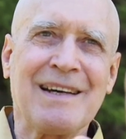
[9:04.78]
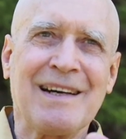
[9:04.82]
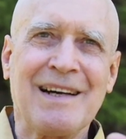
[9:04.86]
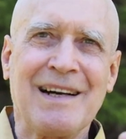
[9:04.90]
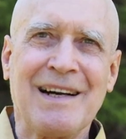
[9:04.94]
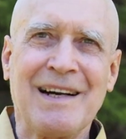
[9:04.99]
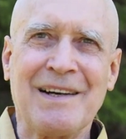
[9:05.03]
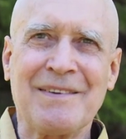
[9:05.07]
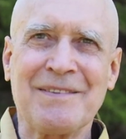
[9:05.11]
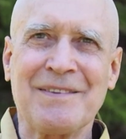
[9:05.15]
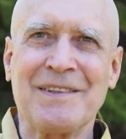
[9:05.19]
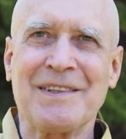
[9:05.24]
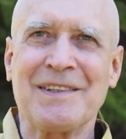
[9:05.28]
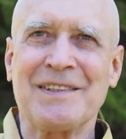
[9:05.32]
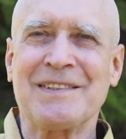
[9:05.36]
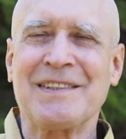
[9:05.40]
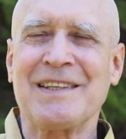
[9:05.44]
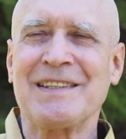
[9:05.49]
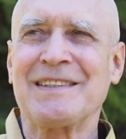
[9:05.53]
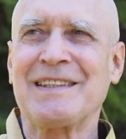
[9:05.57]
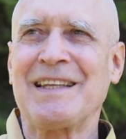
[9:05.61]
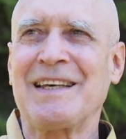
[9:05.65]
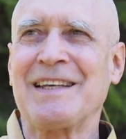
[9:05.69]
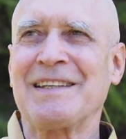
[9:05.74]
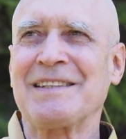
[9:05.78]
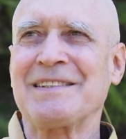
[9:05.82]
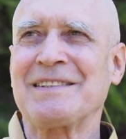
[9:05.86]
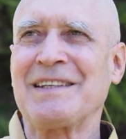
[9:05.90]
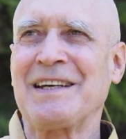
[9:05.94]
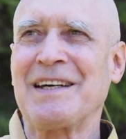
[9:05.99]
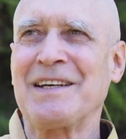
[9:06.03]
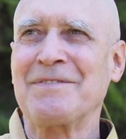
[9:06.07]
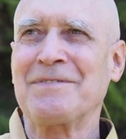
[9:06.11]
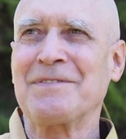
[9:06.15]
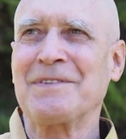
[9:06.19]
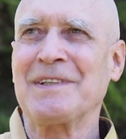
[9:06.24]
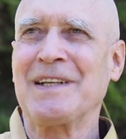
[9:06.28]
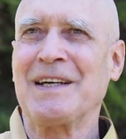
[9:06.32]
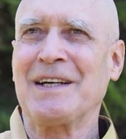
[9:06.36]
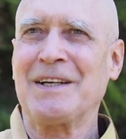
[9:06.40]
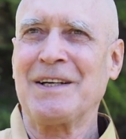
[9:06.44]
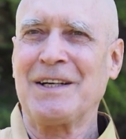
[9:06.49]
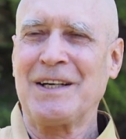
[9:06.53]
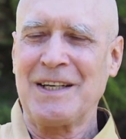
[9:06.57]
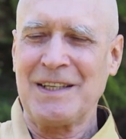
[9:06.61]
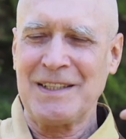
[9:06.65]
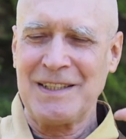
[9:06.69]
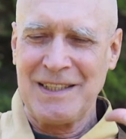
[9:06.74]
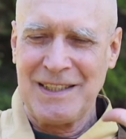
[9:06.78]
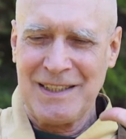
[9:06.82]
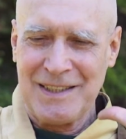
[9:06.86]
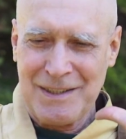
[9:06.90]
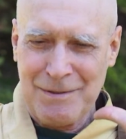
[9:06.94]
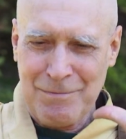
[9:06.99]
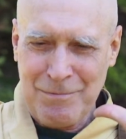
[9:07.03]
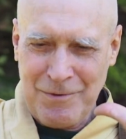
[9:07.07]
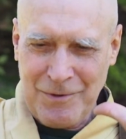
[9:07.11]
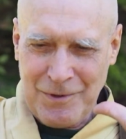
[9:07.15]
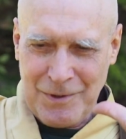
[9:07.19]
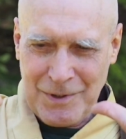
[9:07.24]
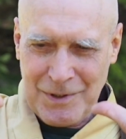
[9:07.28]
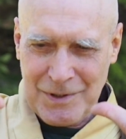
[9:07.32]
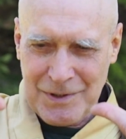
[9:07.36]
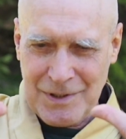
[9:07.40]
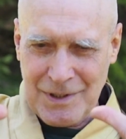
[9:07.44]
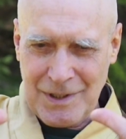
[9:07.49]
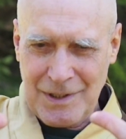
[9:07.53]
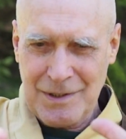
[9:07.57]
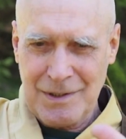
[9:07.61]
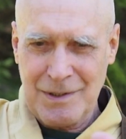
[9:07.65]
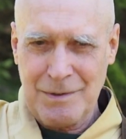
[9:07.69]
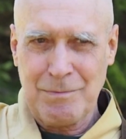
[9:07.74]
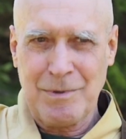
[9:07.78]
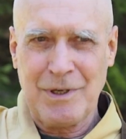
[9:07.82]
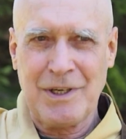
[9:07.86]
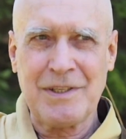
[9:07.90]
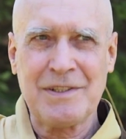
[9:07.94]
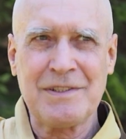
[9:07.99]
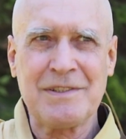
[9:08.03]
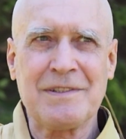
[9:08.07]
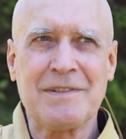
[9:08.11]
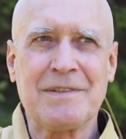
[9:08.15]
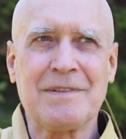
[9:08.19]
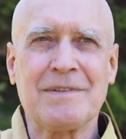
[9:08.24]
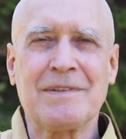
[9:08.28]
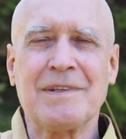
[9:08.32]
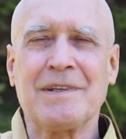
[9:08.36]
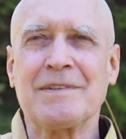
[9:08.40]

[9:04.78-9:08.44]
I'm going to set that aside for now. I need to focus on the present.